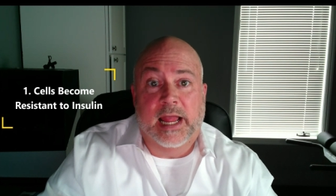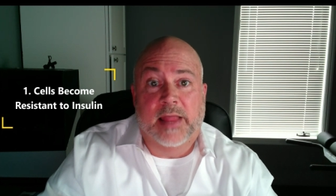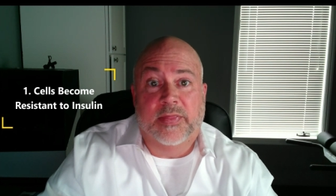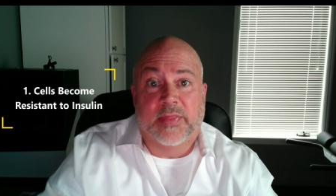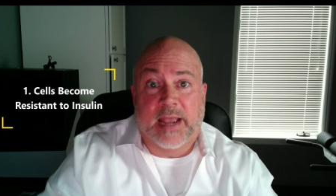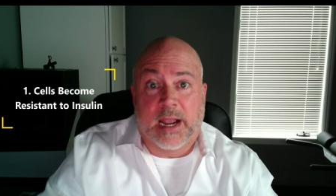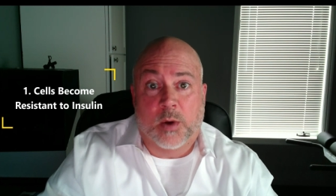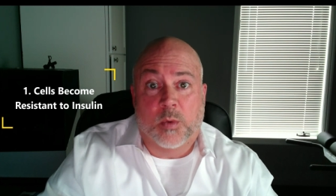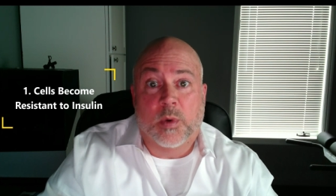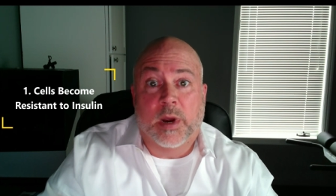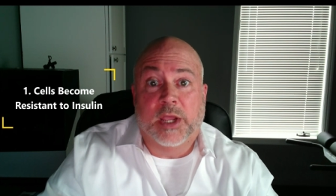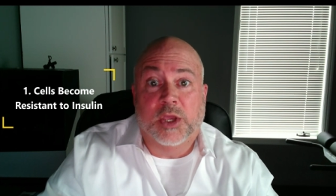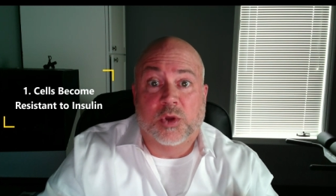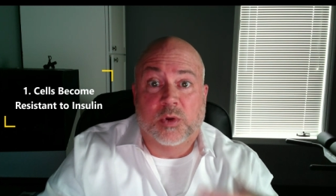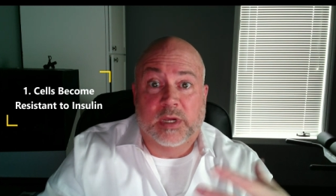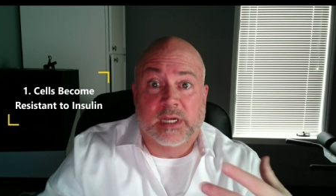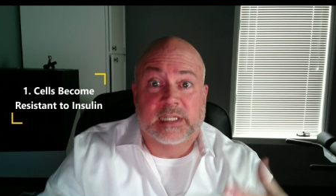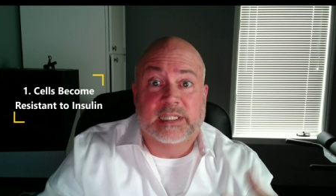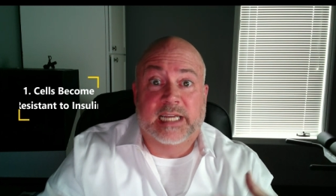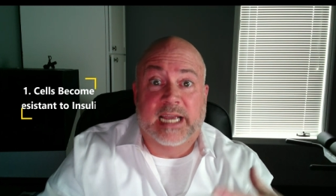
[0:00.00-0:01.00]
And that way
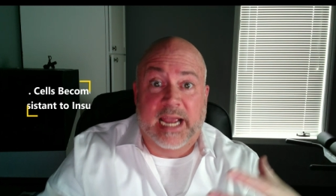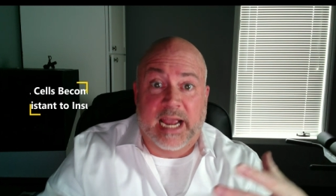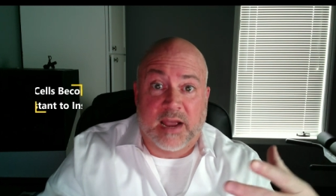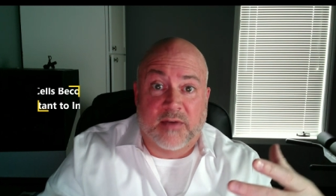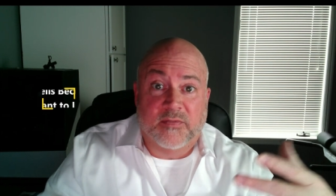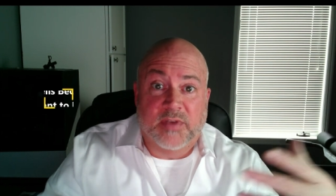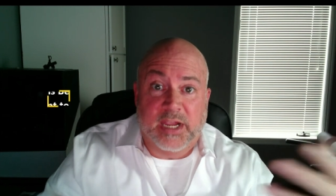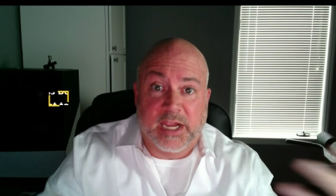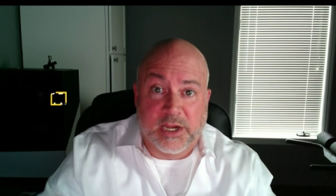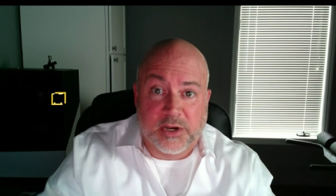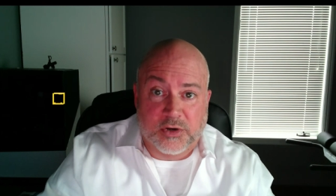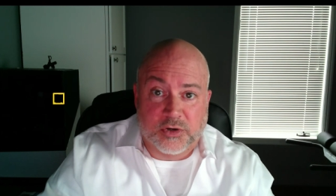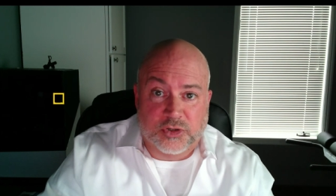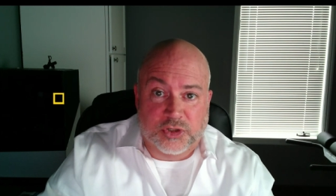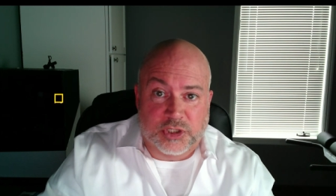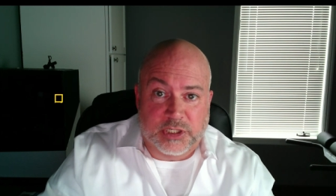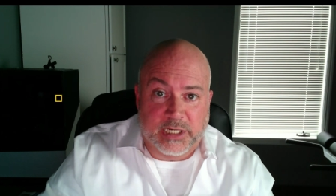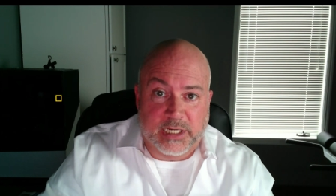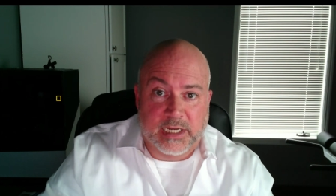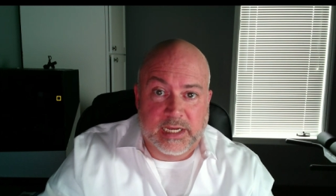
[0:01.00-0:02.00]
you get to have
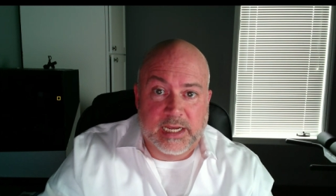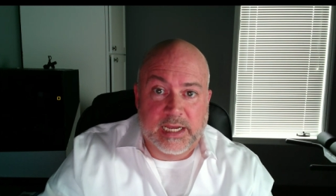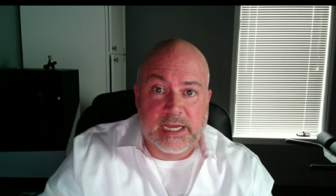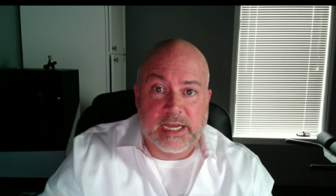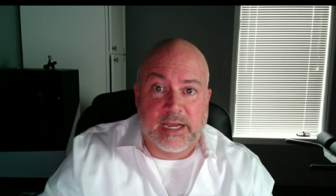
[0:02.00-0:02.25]
energy.